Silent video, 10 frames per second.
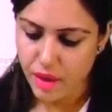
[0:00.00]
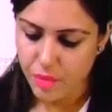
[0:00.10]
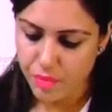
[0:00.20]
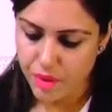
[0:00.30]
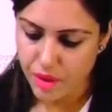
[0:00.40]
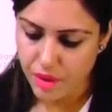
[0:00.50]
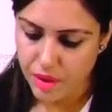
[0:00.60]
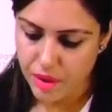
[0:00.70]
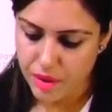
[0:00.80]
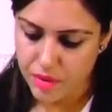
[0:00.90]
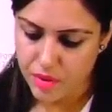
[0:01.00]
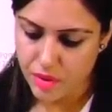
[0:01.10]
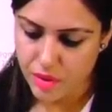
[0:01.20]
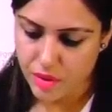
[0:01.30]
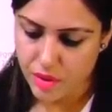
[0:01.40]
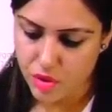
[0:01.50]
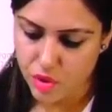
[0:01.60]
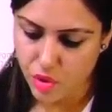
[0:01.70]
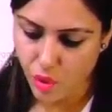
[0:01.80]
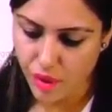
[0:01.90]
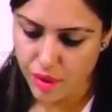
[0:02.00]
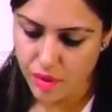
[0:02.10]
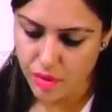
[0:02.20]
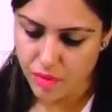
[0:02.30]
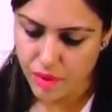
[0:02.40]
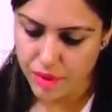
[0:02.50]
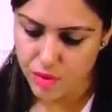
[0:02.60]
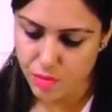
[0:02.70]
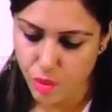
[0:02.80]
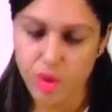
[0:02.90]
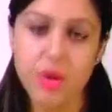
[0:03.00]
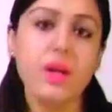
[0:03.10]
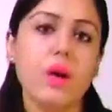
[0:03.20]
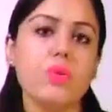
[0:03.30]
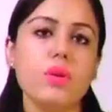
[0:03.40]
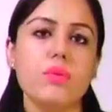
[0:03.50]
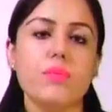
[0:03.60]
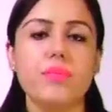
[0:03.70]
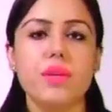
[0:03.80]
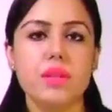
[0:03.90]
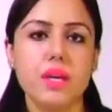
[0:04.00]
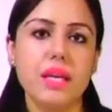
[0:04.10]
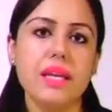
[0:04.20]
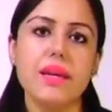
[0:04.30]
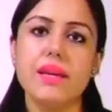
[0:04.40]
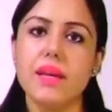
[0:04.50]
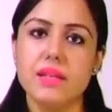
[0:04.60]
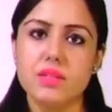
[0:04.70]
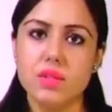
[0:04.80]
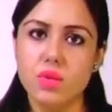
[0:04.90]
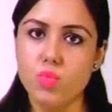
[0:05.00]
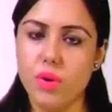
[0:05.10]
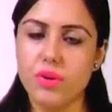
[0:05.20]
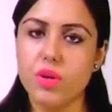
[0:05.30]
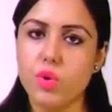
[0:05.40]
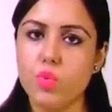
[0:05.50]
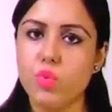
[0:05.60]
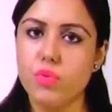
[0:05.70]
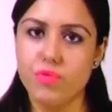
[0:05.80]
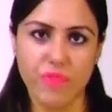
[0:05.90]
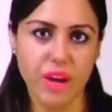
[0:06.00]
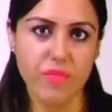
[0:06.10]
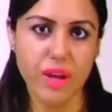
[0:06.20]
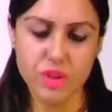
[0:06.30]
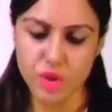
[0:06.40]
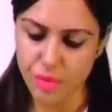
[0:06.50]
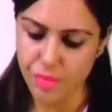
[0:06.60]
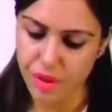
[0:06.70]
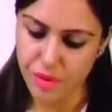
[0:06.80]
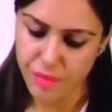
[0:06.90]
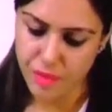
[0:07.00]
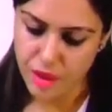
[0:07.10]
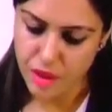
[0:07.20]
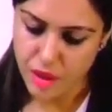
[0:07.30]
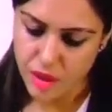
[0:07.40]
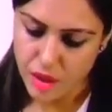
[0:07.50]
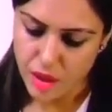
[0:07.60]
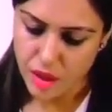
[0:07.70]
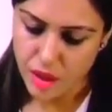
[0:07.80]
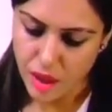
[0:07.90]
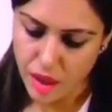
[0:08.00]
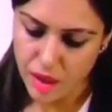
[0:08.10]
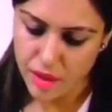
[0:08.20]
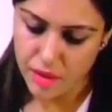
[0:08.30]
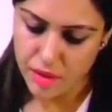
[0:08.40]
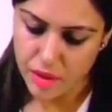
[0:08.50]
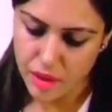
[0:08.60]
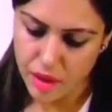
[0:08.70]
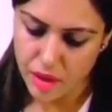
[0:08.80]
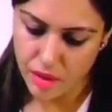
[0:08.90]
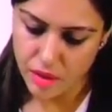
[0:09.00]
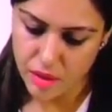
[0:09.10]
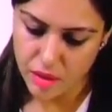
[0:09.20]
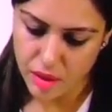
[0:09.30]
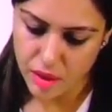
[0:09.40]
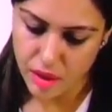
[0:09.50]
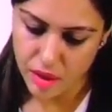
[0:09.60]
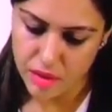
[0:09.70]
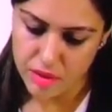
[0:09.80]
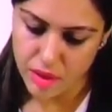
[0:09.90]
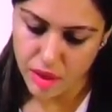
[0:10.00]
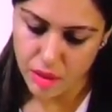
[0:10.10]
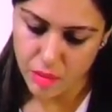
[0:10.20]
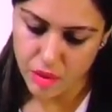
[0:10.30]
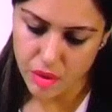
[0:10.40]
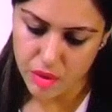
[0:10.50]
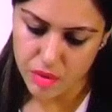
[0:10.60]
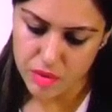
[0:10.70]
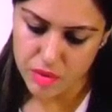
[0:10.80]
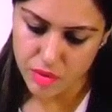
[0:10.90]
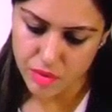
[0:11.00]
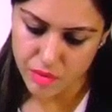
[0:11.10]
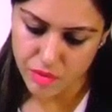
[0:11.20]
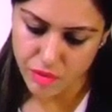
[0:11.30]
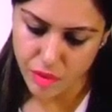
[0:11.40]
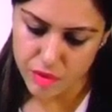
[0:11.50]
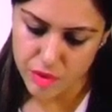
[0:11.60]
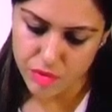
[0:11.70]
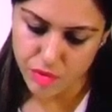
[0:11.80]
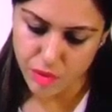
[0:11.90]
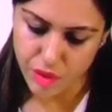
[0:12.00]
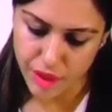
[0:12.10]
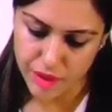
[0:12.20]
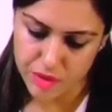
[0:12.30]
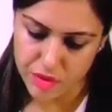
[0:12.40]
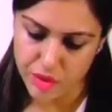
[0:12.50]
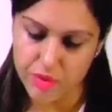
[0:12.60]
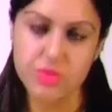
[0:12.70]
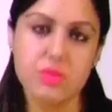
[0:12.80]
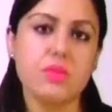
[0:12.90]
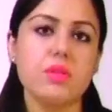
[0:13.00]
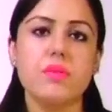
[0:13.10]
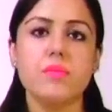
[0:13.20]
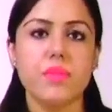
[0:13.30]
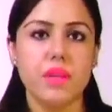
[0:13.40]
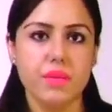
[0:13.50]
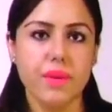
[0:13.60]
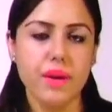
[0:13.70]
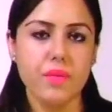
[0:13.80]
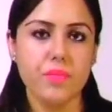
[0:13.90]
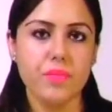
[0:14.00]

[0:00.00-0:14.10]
AMP is destroyed when it is broken down, then it gets converted to 5-AMP, and here enzyme is phosphodiesterase, right?